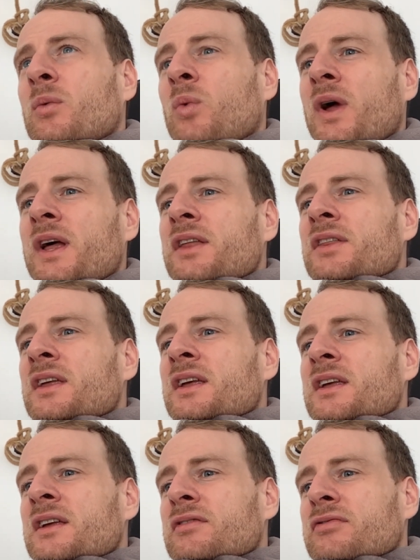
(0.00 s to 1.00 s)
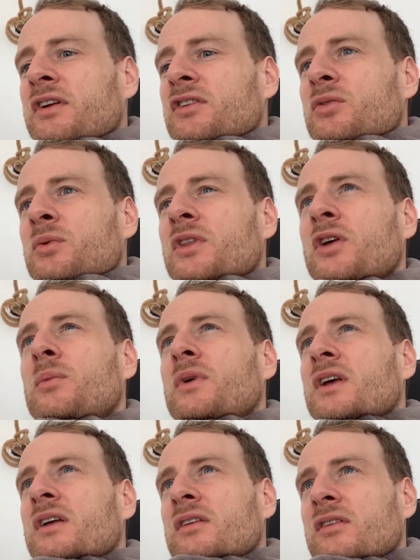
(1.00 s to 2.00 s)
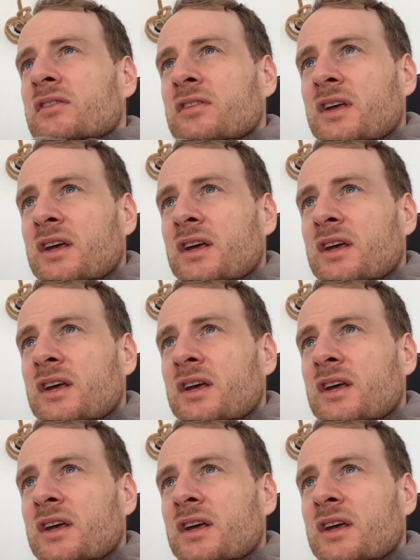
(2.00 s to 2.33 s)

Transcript: where the French window begins,